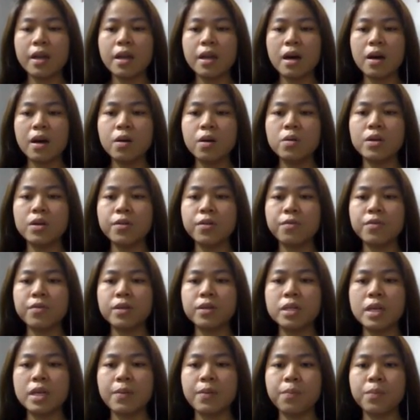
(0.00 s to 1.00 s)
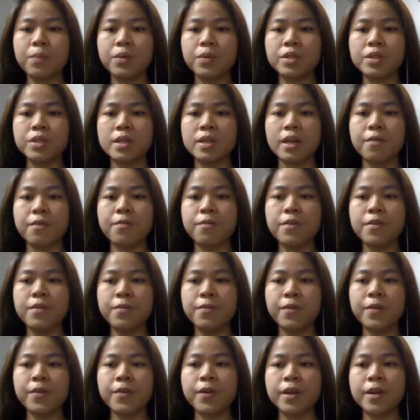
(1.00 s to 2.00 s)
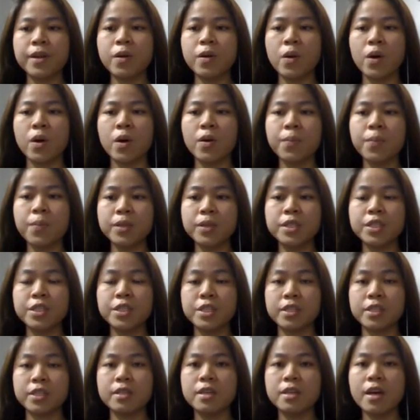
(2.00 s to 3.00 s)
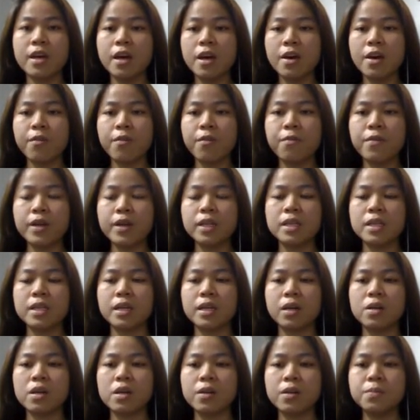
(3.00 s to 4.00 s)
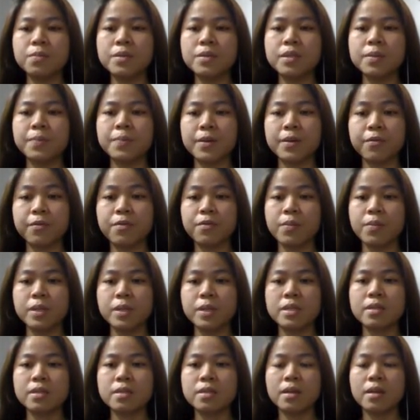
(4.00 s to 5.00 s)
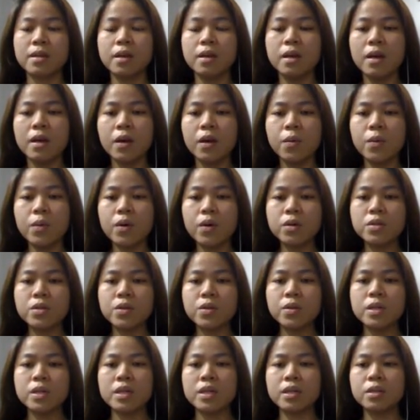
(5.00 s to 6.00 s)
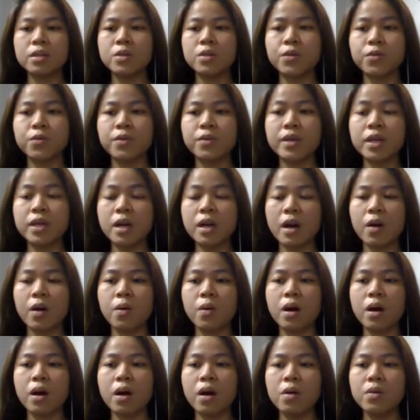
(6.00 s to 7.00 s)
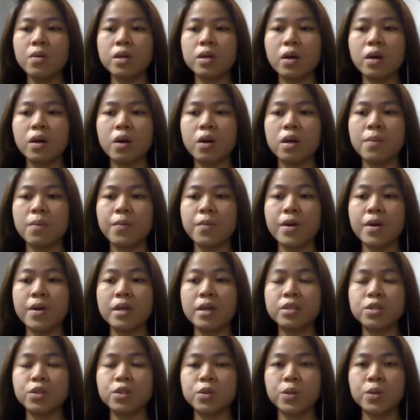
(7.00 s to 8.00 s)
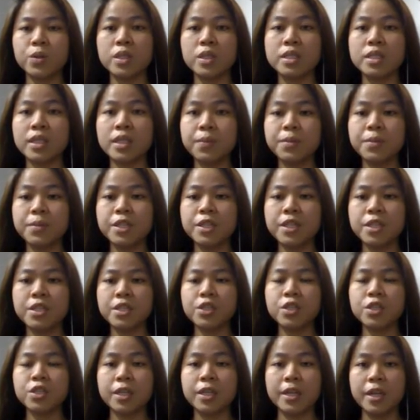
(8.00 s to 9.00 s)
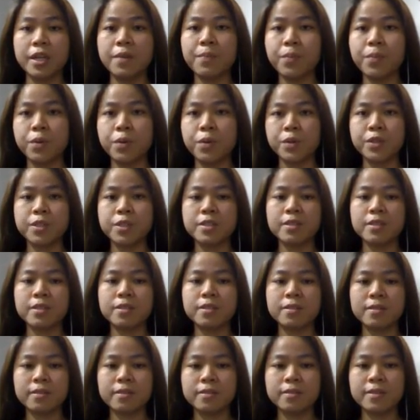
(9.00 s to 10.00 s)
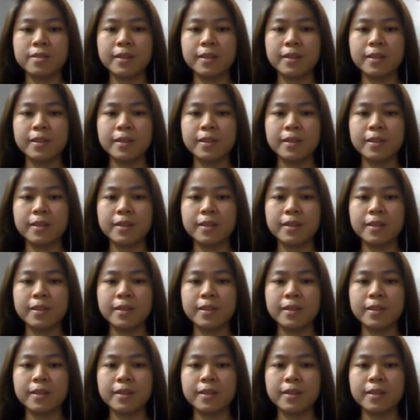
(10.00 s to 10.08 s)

and how different inputs like feed flow rate or composition affect the column's performance. We also needed to figure out how the column reacts to a step change in inputs.